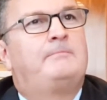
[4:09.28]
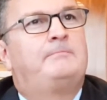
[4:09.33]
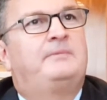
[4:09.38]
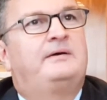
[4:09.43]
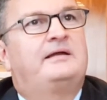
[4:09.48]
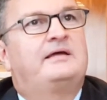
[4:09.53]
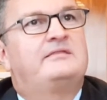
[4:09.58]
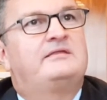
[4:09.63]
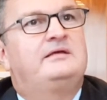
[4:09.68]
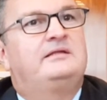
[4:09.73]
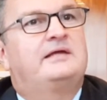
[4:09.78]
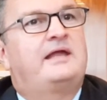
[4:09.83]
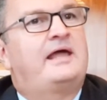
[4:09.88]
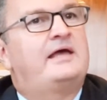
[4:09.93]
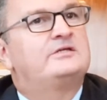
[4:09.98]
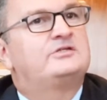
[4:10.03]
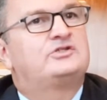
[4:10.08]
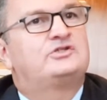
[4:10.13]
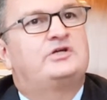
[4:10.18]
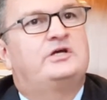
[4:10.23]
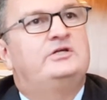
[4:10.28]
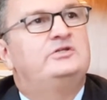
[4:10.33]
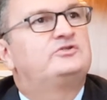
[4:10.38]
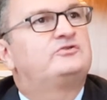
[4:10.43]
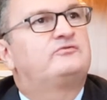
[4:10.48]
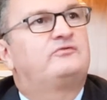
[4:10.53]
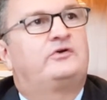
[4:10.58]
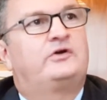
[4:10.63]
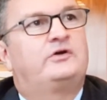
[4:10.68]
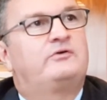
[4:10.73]
But I think that has changed
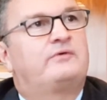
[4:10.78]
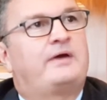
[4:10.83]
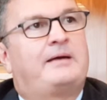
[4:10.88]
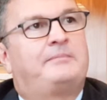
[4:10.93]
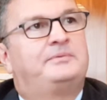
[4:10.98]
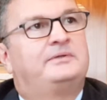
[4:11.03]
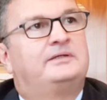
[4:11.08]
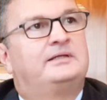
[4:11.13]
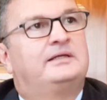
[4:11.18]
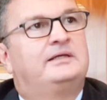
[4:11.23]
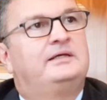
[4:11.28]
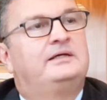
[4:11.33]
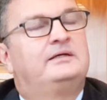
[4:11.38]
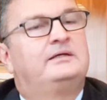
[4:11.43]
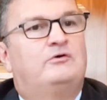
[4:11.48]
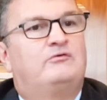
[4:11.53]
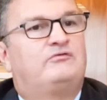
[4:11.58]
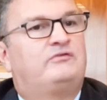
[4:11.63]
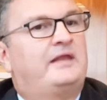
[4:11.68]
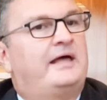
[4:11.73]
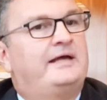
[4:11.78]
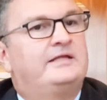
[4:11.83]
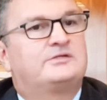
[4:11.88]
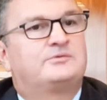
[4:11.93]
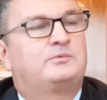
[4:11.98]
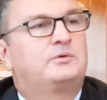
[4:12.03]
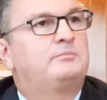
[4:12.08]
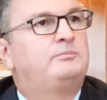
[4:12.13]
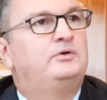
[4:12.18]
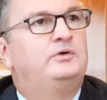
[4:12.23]
very rapidly. Flights
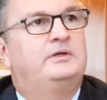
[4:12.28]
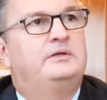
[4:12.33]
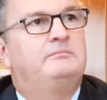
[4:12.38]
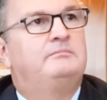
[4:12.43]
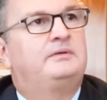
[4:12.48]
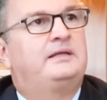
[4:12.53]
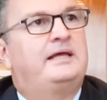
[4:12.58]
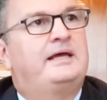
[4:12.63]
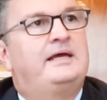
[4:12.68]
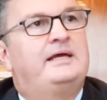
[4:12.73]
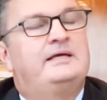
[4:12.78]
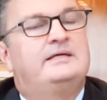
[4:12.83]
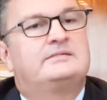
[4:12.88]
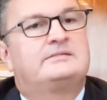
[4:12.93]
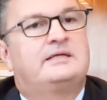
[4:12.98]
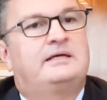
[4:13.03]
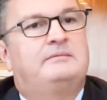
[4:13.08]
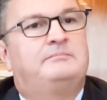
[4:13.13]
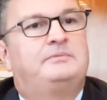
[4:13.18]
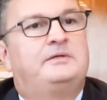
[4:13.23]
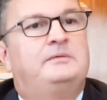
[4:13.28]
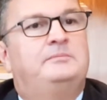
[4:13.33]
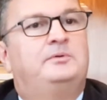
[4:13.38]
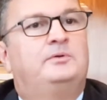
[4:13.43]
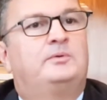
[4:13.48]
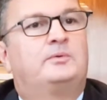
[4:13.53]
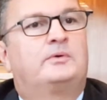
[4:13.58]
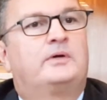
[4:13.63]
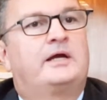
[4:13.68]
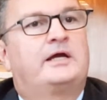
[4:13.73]
were put in place and people
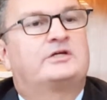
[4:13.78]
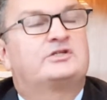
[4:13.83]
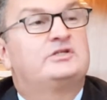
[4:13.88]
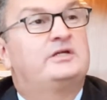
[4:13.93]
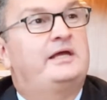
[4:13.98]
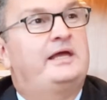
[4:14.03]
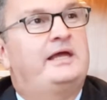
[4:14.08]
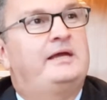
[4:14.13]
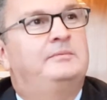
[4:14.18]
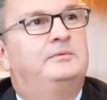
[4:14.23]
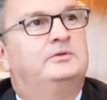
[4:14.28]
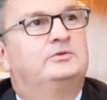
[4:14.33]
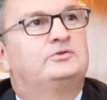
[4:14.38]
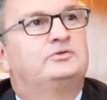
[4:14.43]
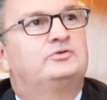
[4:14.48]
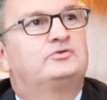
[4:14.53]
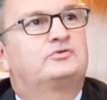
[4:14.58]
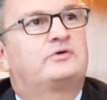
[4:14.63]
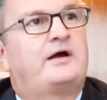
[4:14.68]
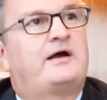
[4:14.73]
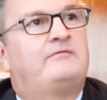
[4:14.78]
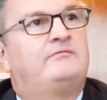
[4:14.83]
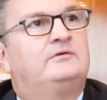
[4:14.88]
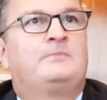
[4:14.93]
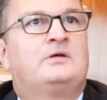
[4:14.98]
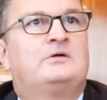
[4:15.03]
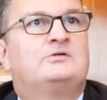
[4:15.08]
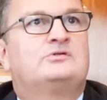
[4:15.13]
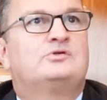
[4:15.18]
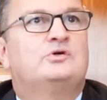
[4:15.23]
were actually able to travel.
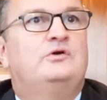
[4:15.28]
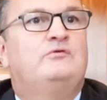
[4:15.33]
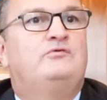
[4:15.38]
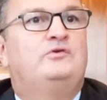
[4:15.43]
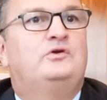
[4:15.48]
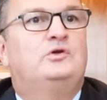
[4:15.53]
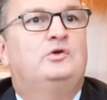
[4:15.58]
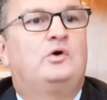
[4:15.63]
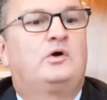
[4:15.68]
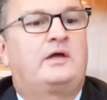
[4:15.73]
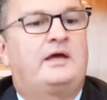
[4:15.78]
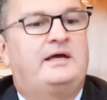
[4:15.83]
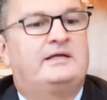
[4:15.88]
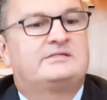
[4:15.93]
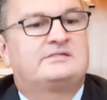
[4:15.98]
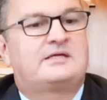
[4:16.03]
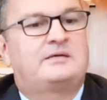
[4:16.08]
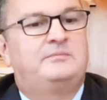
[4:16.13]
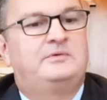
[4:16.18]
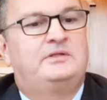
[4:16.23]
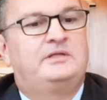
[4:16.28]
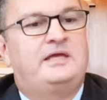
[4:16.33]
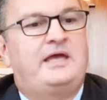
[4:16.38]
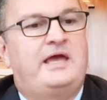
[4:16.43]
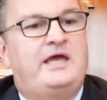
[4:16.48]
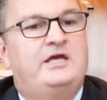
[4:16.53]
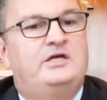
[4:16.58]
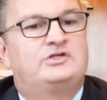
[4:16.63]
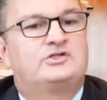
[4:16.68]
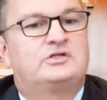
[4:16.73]
So if you look at some of the
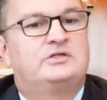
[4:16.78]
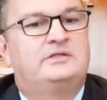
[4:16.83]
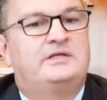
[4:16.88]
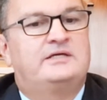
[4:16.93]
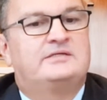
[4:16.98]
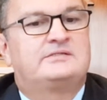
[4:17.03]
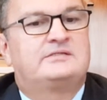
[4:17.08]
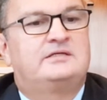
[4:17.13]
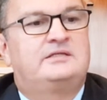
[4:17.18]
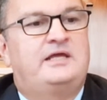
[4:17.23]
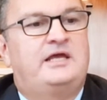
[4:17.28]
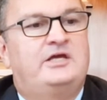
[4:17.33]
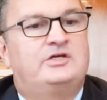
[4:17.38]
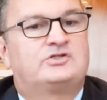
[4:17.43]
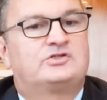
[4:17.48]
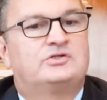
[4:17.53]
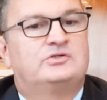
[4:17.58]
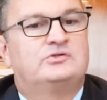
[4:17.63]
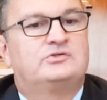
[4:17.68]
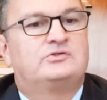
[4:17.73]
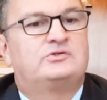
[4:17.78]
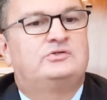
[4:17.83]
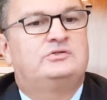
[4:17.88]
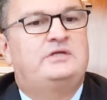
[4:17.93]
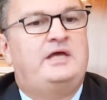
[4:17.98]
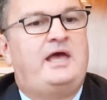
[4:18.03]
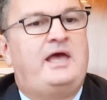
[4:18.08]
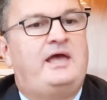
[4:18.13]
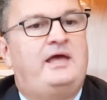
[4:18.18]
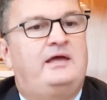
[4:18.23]
Asian destinations
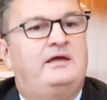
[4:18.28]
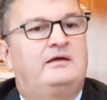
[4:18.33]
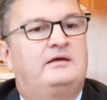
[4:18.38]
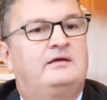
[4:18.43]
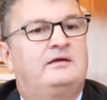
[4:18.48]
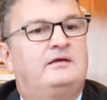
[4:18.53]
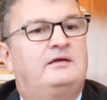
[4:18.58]
today,